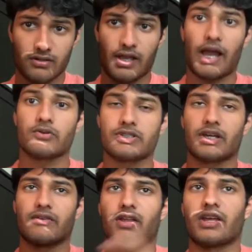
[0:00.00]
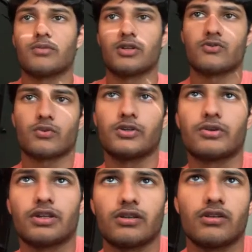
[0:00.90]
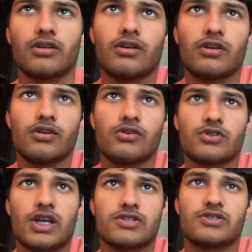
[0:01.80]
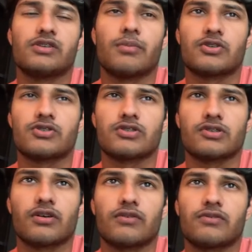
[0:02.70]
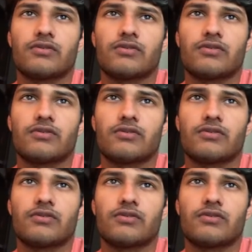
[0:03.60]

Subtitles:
outside of that image where you can change the dimensions of.